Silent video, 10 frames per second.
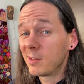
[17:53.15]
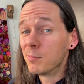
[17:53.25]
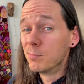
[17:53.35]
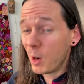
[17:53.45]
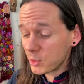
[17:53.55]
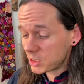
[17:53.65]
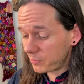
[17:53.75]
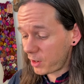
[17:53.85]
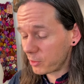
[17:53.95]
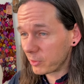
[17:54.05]
most
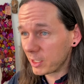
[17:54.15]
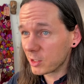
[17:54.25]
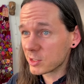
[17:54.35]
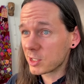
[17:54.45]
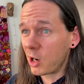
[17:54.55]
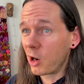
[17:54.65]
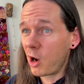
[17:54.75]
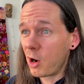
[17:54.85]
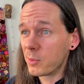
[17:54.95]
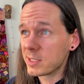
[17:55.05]
of our readers are
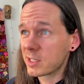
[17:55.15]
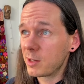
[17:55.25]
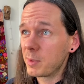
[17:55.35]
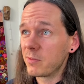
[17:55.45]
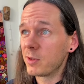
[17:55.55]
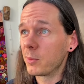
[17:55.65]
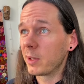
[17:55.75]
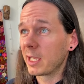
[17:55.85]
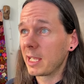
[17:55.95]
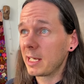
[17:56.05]
always going to be
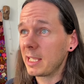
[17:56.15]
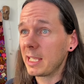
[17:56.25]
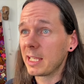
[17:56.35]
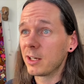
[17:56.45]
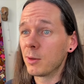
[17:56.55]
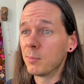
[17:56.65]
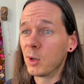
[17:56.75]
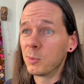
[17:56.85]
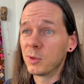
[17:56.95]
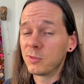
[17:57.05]
viewing it in
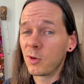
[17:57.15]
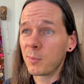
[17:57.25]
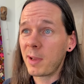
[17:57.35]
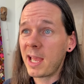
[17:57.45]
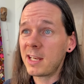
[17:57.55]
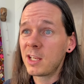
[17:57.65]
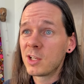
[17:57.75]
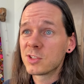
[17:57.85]
mobile format.